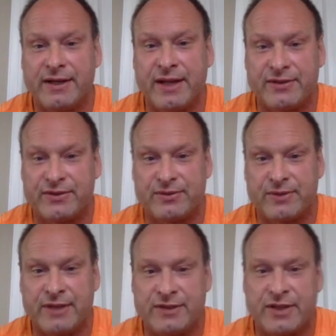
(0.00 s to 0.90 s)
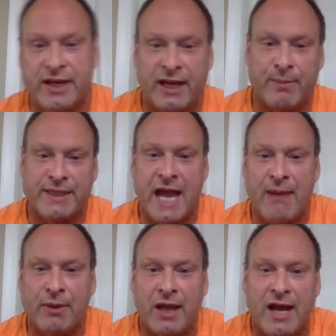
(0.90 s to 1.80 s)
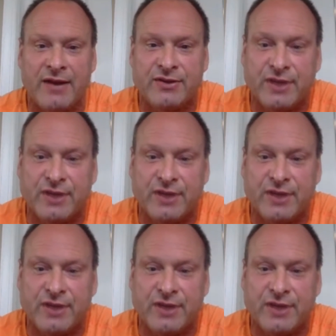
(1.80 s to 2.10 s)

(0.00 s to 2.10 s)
It's going to get metabolized